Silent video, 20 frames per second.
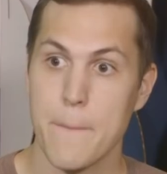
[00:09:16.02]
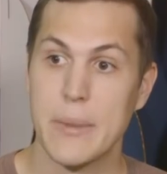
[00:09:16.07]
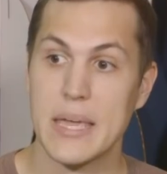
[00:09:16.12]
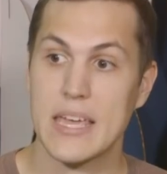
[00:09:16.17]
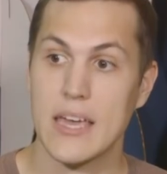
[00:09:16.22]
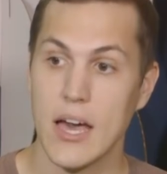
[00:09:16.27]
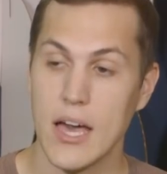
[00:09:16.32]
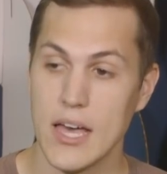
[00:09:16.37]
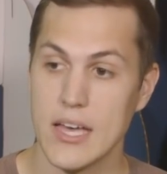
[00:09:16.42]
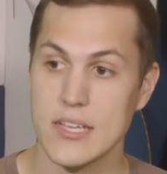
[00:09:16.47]

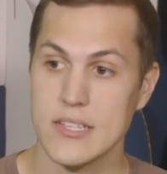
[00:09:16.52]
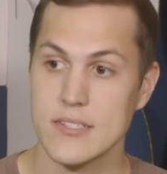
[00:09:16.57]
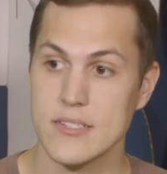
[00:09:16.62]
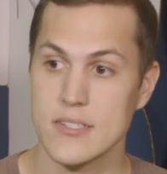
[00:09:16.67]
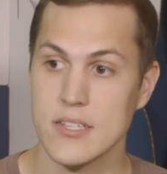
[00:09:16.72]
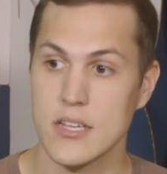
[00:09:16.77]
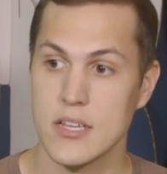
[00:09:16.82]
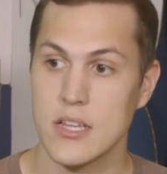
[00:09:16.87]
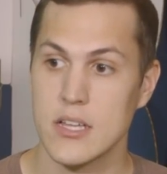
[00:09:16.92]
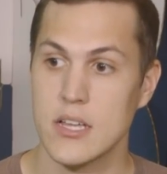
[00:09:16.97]

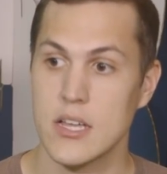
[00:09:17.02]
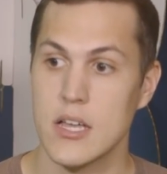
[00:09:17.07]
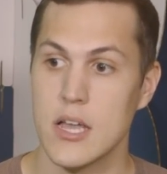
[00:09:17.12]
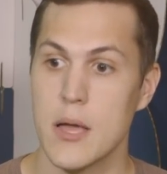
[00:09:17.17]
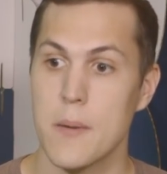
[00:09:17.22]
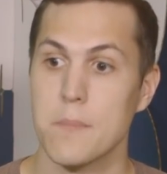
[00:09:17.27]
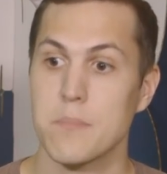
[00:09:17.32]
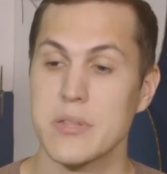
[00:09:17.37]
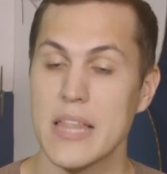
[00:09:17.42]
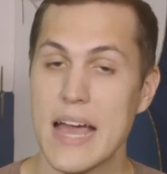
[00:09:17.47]
because
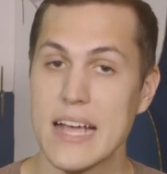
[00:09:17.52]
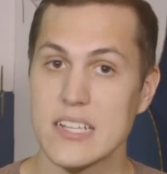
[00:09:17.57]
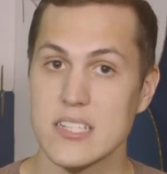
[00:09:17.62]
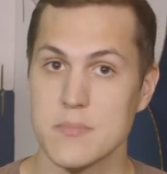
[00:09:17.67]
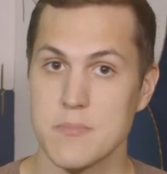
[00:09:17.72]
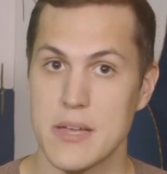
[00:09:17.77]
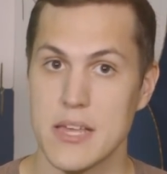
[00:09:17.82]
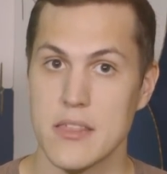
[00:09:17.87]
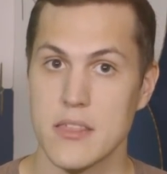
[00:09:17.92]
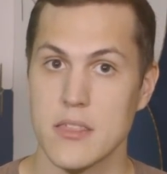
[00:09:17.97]

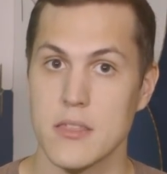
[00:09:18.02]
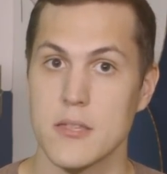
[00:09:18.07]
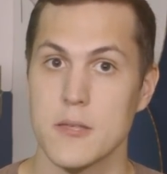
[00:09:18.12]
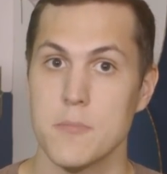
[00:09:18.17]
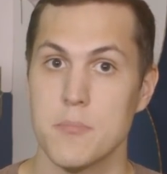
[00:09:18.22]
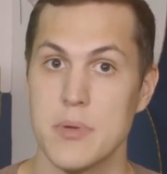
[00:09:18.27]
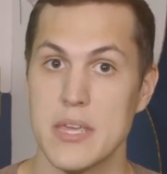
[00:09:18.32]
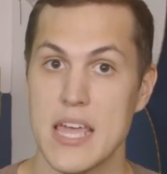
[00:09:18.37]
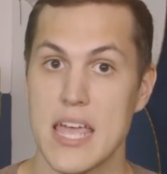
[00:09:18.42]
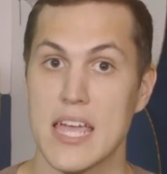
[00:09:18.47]
Blacksmith,
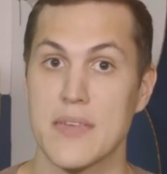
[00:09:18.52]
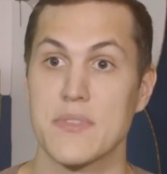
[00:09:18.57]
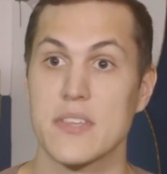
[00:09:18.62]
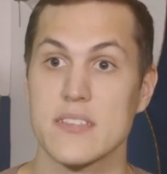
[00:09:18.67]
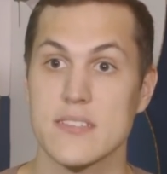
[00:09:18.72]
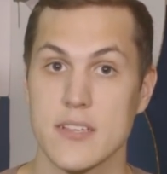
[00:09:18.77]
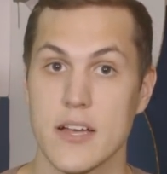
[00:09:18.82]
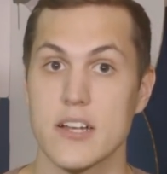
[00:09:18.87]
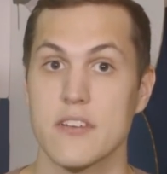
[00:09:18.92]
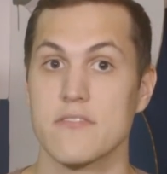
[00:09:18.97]
being the
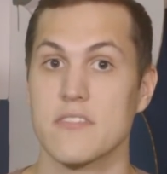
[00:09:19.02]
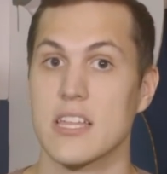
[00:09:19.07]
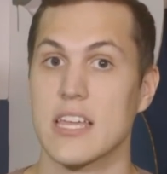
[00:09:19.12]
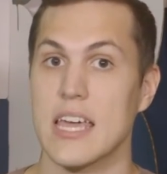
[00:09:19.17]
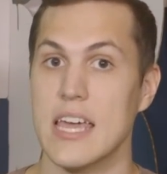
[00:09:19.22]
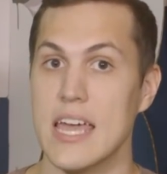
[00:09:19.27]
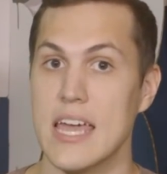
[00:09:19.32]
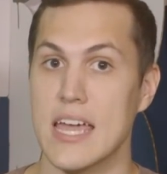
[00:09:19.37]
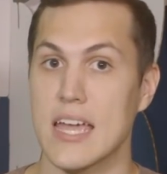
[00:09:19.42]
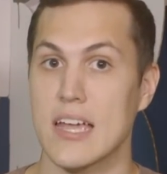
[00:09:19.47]
son of the
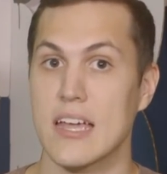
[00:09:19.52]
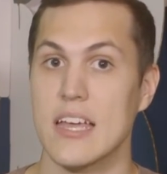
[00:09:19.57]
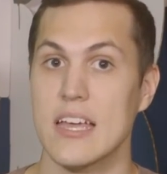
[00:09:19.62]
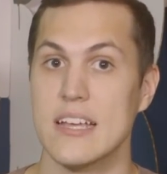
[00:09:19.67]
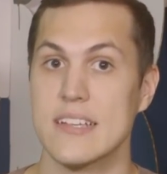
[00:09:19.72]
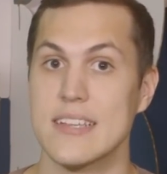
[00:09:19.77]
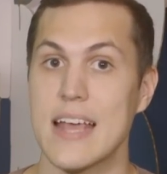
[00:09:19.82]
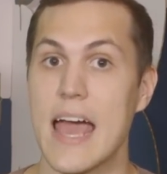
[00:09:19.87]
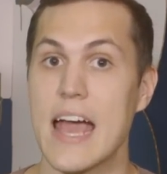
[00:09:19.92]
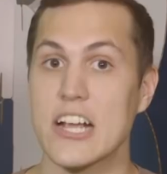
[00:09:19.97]
king,
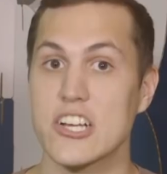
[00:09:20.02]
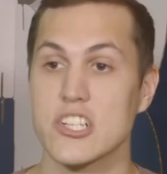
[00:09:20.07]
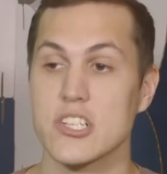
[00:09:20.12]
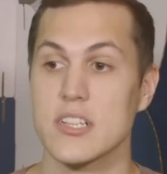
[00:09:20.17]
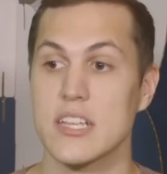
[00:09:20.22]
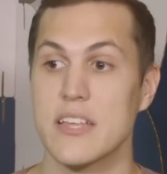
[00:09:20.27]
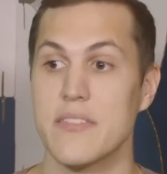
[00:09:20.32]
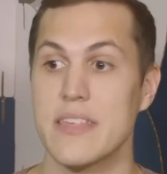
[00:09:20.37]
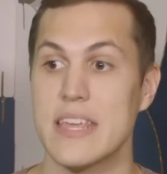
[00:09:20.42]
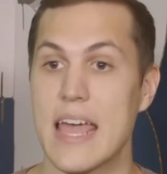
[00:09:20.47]
is
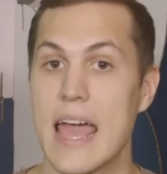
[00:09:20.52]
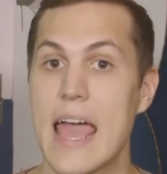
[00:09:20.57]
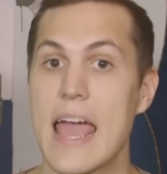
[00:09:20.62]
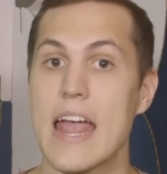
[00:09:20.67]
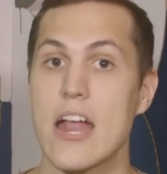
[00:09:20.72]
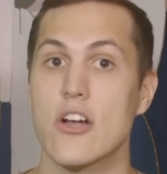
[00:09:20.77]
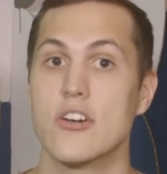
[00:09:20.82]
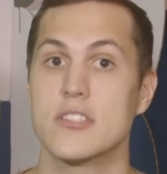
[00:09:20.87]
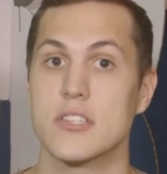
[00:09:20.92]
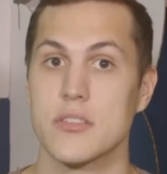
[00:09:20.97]
actually the
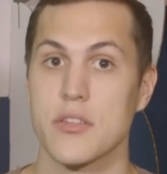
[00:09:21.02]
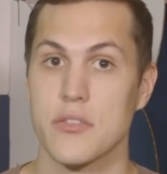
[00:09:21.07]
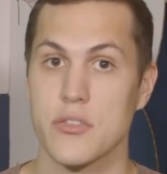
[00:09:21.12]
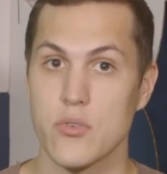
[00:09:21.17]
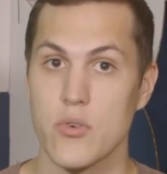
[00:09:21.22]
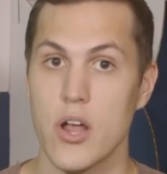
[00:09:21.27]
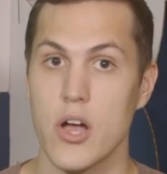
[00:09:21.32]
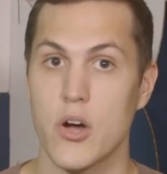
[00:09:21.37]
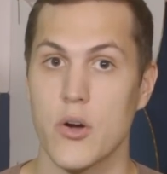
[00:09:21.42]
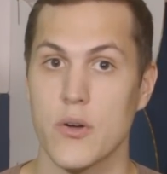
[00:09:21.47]
heir to the
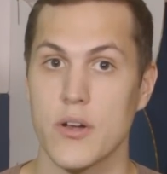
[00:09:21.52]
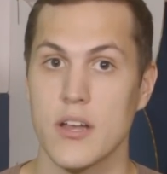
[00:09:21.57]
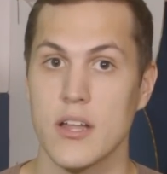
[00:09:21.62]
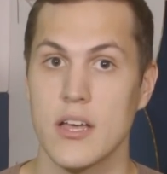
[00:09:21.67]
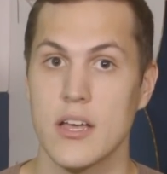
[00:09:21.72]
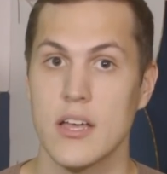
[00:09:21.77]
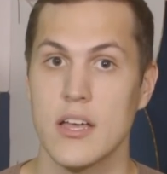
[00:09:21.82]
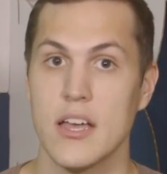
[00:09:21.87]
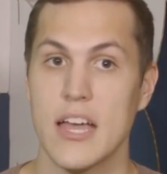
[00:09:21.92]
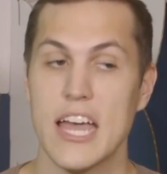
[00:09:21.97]
throne,
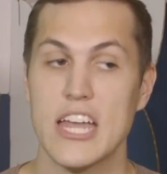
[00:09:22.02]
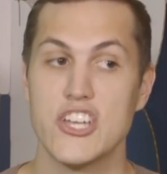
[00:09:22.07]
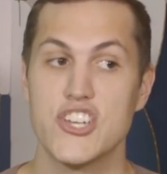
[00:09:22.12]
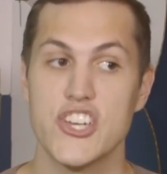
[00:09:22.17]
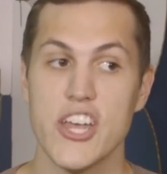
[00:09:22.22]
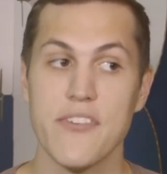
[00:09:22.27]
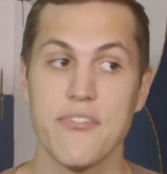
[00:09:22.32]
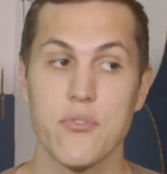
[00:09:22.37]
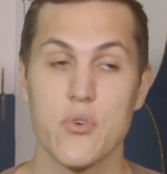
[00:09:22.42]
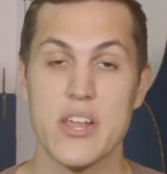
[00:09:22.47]
and
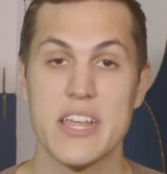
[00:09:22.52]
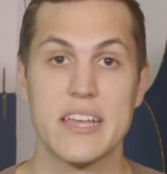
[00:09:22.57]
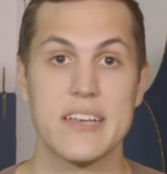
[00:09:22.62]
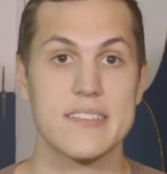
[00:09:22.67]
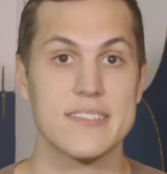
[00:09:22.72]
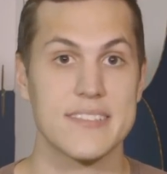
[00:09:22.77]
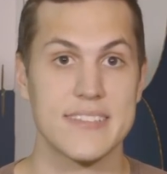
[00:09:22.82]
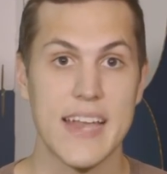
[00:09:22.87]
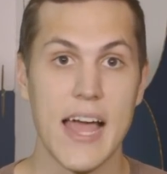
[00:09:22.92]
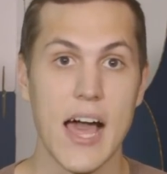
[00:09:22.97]
Jeffrey
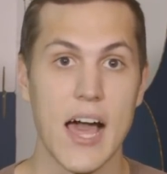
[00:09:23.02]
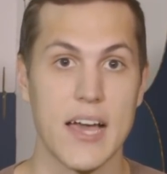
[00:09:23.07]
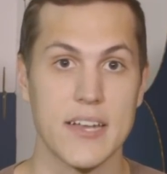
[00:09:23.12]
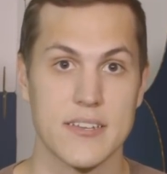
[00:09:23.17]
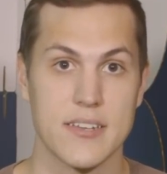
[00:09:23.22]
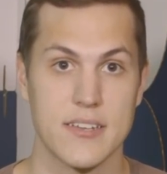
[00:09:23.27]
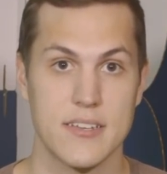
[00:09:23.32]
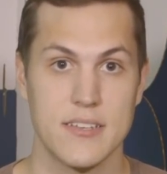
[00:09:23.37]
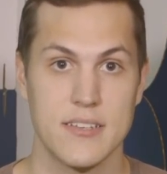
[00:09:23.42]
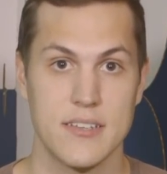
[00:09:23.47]
is not.